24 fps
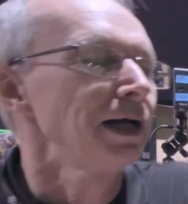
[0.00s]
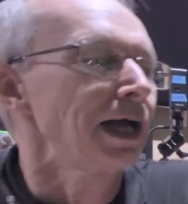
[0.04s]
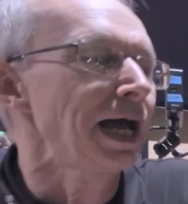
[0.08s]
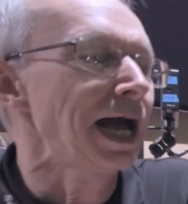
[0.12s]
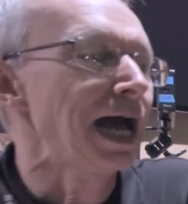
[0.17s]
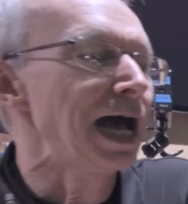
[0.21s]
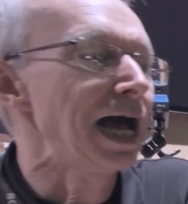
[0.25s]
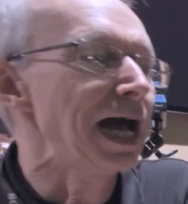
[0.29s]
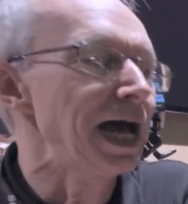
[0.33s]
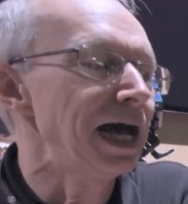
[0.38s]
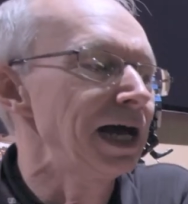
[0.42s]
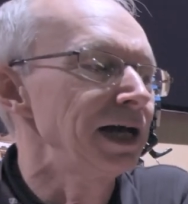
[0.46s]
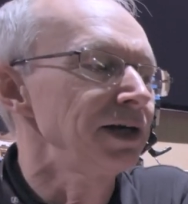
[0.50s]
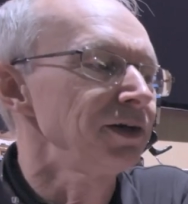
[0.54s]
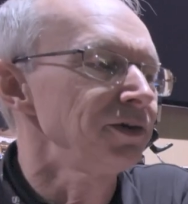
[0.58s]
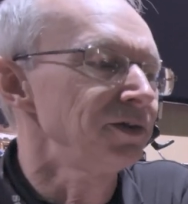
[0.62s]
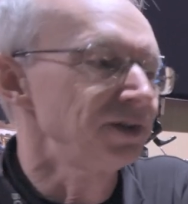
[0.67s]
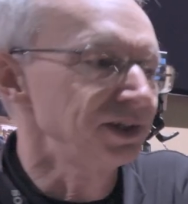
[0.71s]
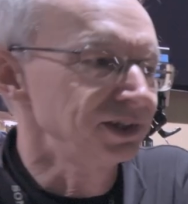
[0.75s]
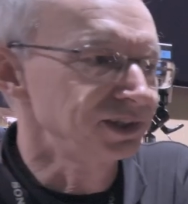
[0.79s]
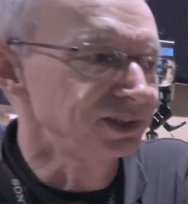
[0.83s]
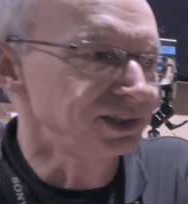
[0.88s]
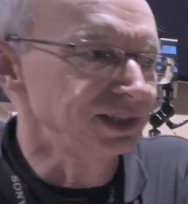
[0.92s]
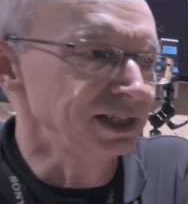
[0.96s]
and
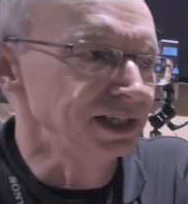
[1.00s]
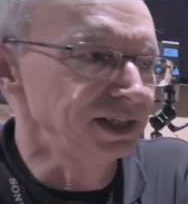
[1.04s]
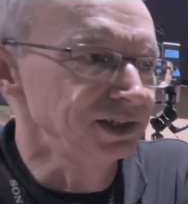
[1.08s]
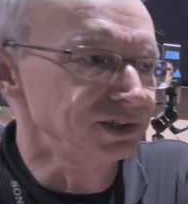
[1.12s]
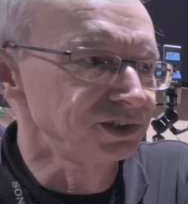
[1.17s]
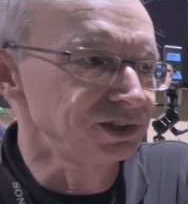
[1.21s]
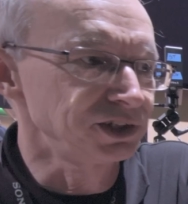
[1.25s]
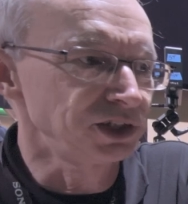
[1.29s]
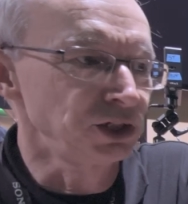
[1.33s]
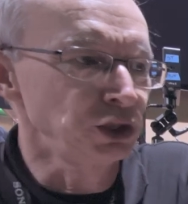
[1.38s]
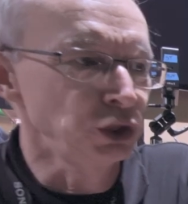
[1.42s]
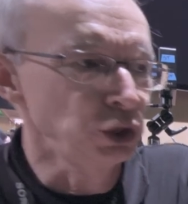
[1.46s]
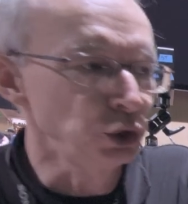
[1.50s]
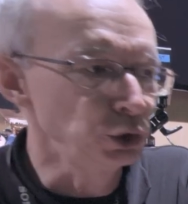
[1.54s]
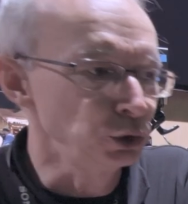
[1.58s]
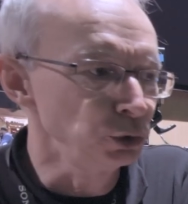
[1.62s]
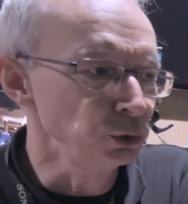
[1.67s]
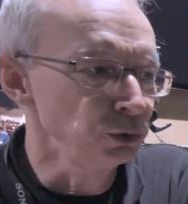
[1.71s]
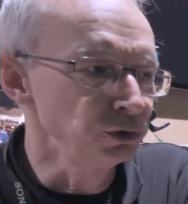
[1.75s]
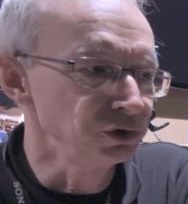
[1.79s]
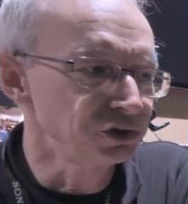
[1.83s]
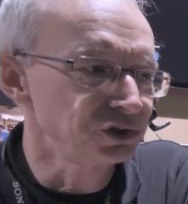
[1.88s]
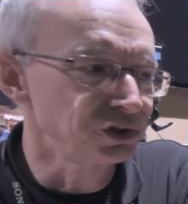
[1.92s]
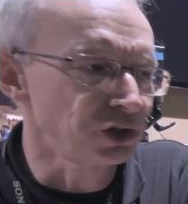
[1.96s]
this is the
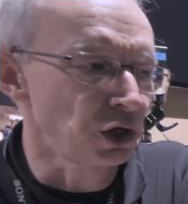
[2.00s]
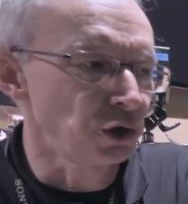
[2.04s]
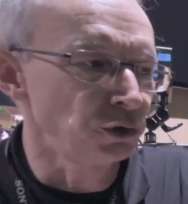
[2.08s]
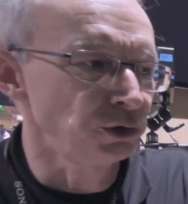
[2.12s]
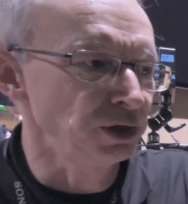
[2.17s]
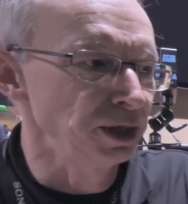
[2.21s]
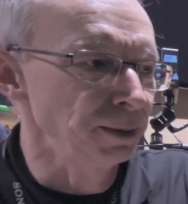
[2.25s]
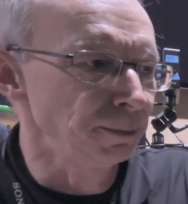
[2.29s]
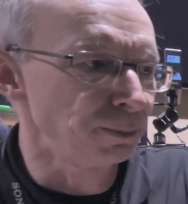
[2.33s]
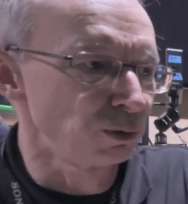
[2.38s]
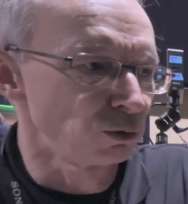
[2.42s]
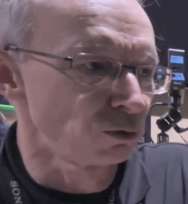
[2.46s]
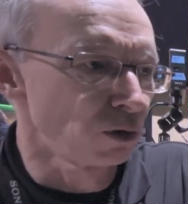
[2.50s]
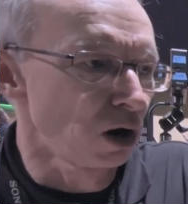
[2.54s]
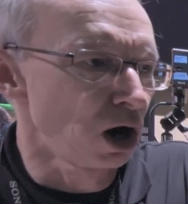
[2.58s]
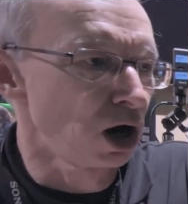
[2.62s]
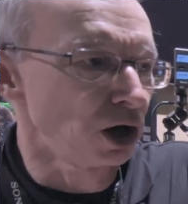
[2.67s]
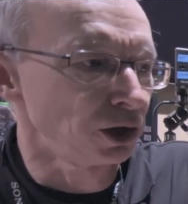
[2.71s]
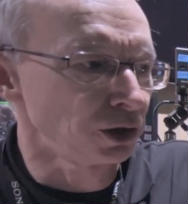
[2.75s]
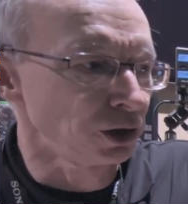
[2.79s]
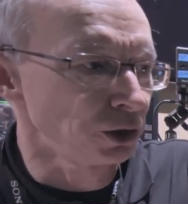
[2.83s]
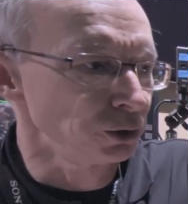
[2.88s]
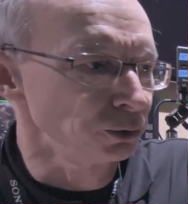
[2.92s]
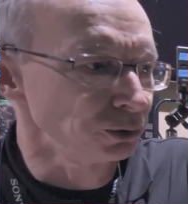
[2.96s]
new Sony
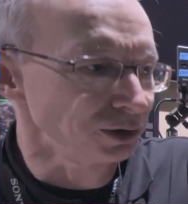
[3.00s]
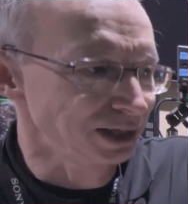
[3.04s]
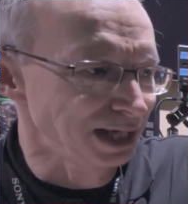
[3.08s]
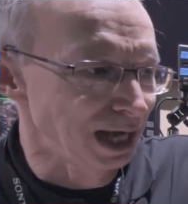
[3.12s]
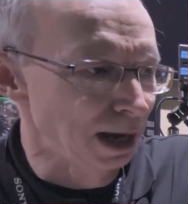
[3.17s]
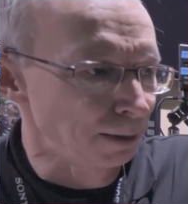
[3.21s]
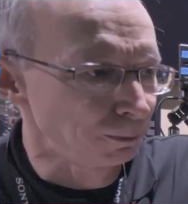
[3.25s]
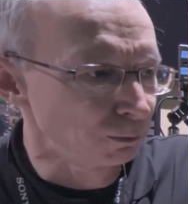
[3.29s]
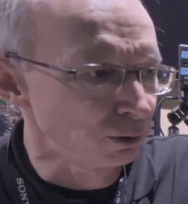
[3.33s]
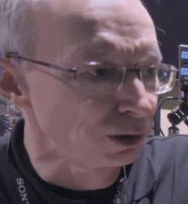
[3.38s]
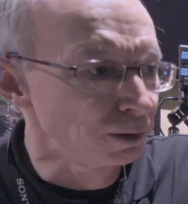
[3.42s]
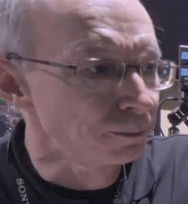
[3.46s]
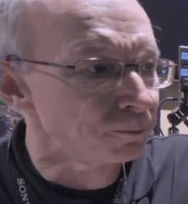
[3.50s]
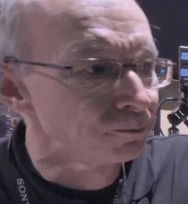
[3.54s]
Burano camera.